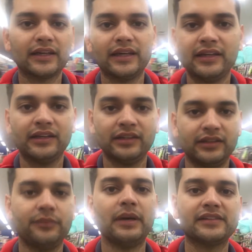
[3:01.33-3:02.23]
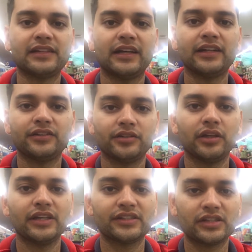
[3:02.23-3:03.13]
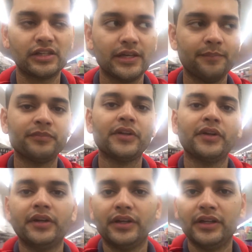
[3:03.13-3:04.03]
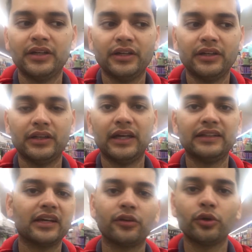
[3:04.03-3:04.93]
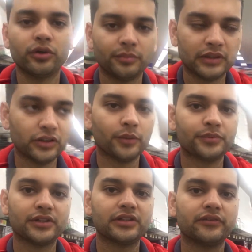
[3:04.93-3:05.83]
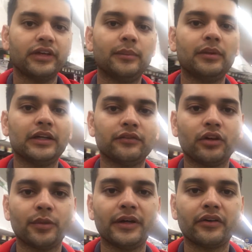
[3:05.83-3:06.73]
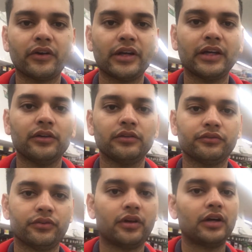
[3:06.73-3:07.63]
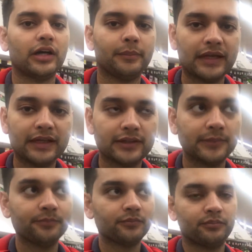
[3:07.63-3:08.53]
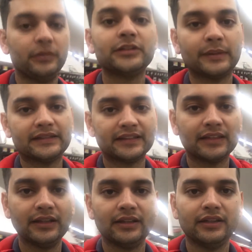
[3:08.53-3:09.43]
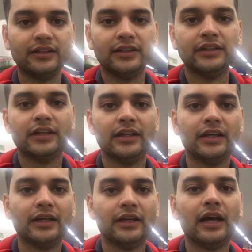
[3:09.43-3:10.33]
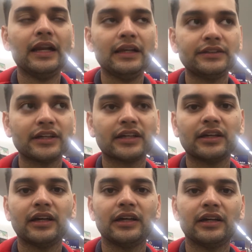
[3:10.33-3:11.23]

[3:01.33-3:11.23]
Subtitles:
again, the bikes that I saw yesterday, and there are no other options available in Walmart right now for a bike, means bicycle. I'll check